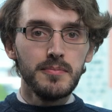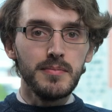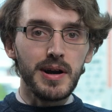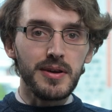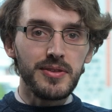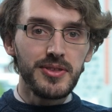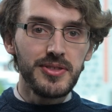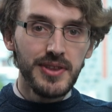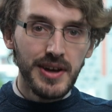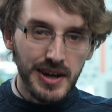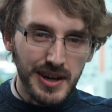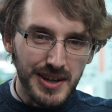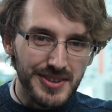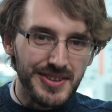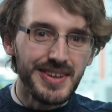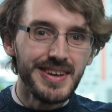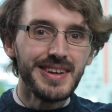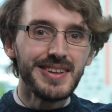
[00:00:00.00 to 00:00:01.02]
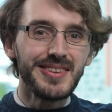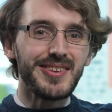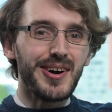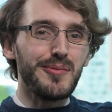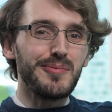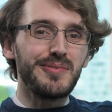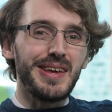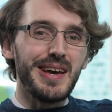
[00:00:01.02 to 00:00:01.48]
My third
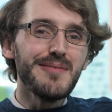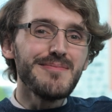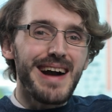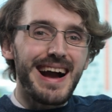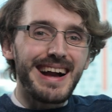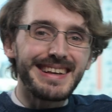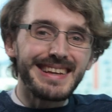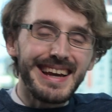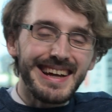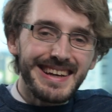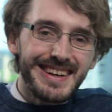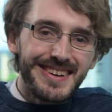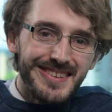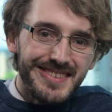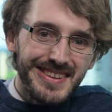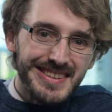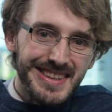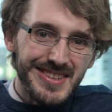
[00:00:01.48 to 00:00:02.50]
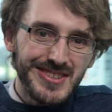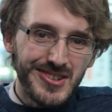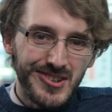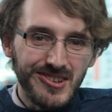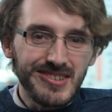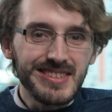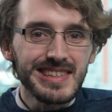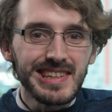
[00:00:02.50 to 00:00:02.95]
top tip at getting onto this
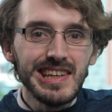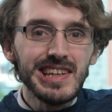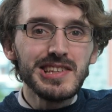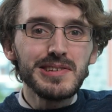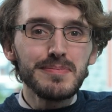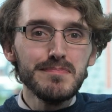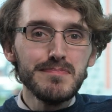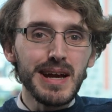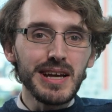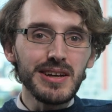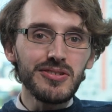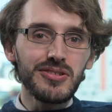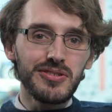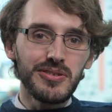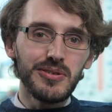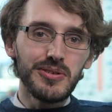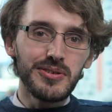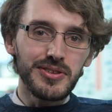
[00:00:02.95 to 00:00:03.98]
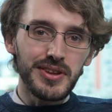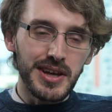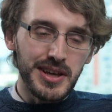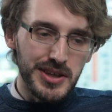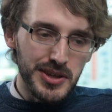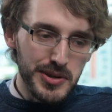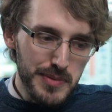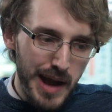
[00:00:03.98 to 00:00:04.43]
course is make sure
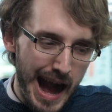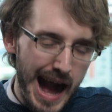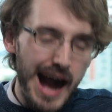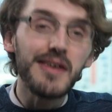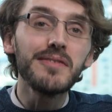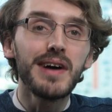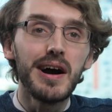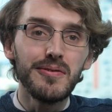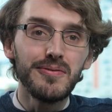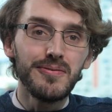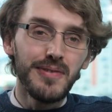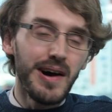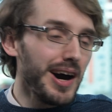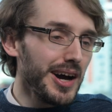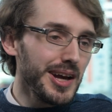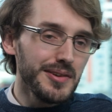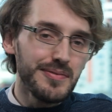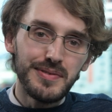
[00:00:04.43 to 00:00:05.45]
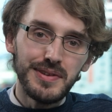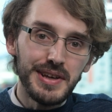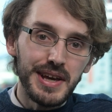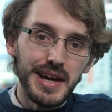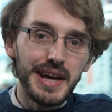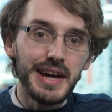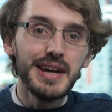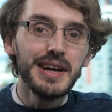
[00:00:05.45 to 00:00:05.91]
that you have a
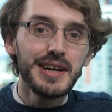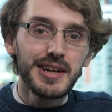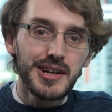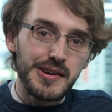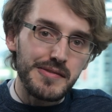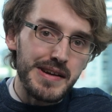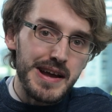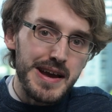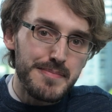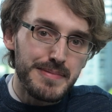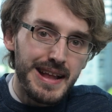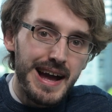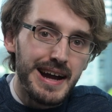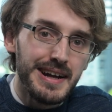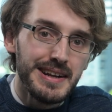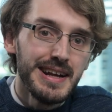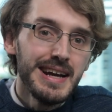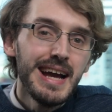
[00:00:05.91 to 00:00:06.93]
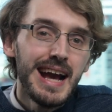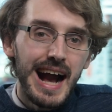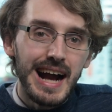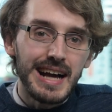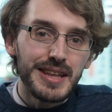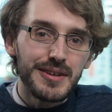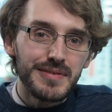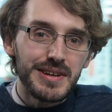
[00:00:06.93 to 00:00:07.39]
5-year career plan.
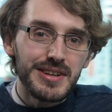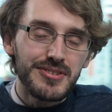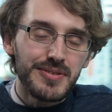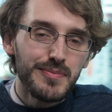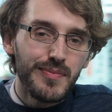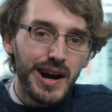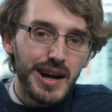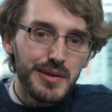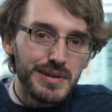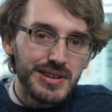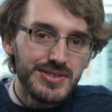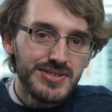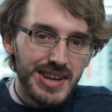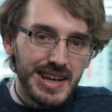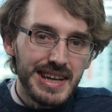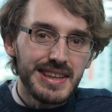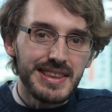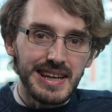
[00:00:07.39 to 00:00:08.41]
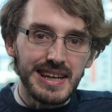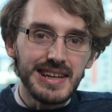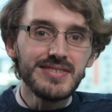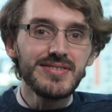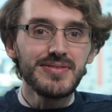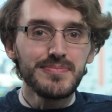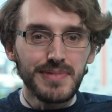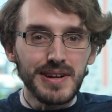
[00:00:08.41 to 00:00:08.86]
And the reason why we say
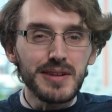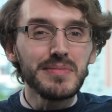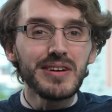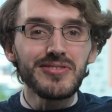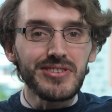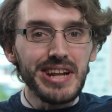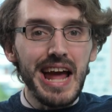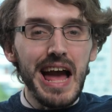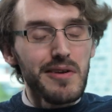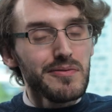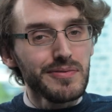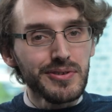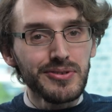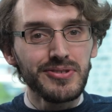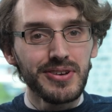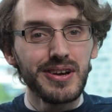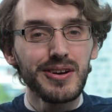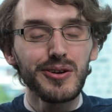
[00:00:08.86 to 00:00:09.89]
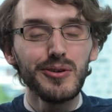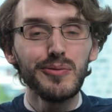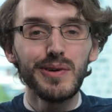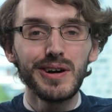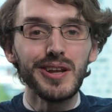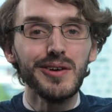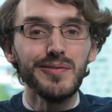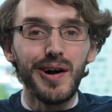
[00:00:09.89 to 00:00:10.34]
this pretty much in every single
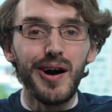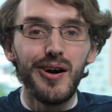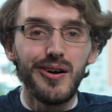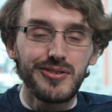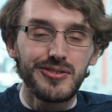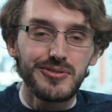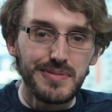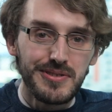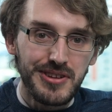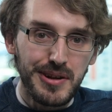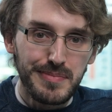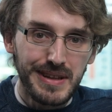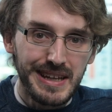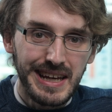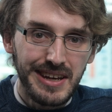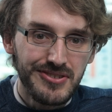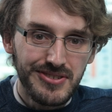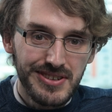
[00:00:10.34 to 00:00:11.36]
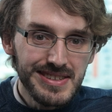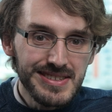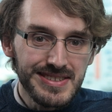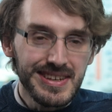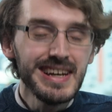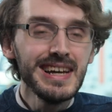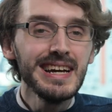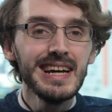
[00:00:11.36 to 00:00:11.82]
one of our Oxbridge
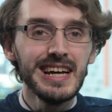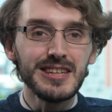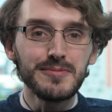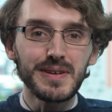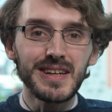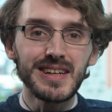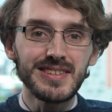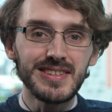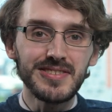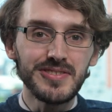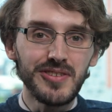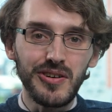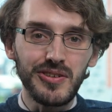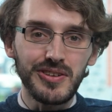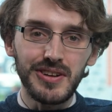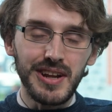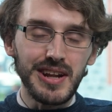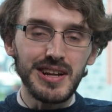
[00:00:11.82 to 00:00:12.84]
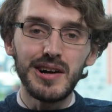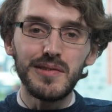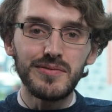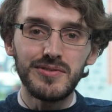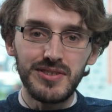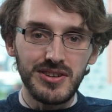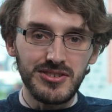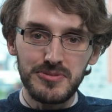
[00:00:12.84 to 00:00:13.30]
applications is because it's not good
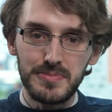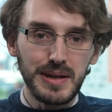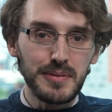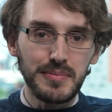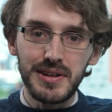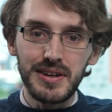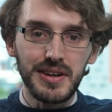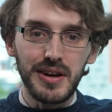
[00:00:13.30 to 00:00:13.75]
enough just to be able to